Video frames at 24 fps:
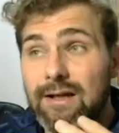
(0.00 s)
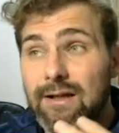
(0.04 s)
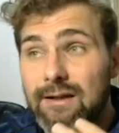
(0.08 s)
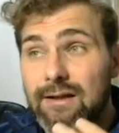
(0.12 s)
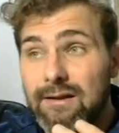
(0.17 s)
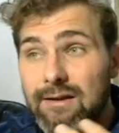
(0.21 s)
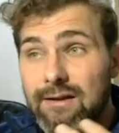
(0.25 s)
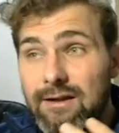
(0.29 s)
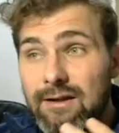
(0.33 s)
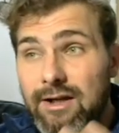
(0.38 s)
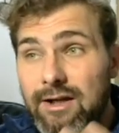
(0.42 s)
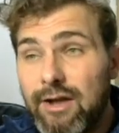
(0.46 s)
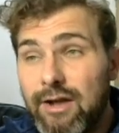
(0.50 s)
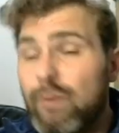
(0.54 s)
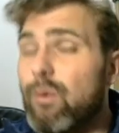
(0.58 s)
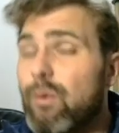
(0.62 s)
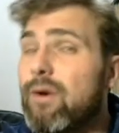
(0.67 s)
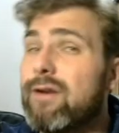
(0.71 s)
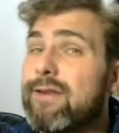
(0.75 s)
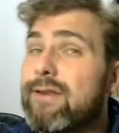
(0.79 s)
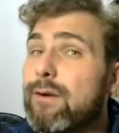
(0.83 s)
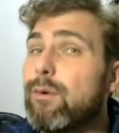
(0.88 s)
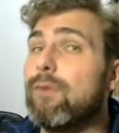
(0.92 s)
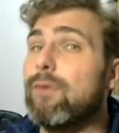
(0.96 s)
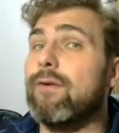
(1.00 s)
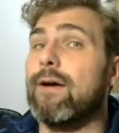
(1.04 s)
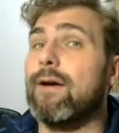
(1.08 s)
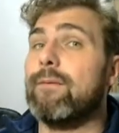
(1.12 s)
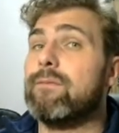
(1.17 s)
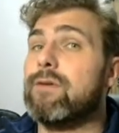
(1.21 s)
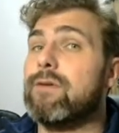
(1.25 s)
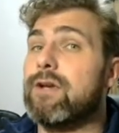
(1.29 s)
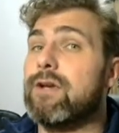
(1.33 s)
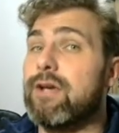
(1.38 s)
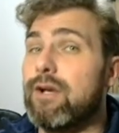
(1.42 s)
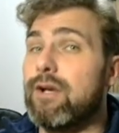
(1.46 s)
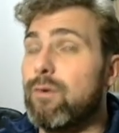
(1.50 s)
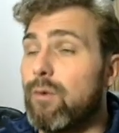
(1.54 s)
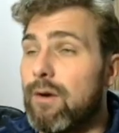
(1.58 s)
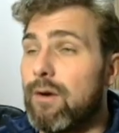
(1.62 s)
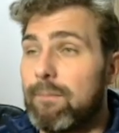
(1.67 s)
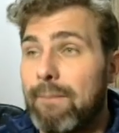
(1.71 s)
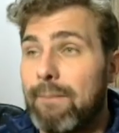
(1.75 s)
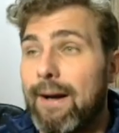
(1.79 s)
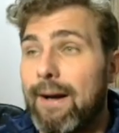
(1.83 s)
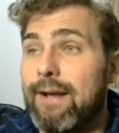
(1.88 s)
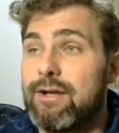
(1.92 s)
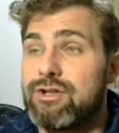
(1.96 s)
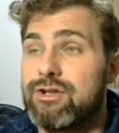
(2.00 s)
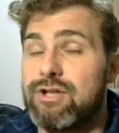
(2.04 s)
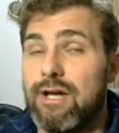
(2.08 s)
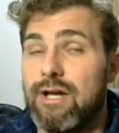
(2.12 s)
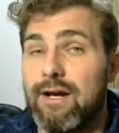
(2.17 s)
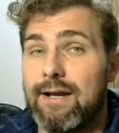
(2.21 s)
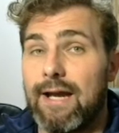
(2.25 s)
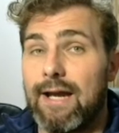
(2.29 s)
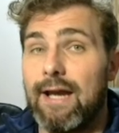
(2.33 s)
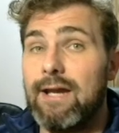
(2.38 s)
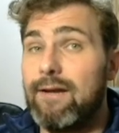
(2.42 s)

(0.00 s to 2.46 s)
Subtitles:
You're going to want to deal with it. You're going to want to banish it, okay?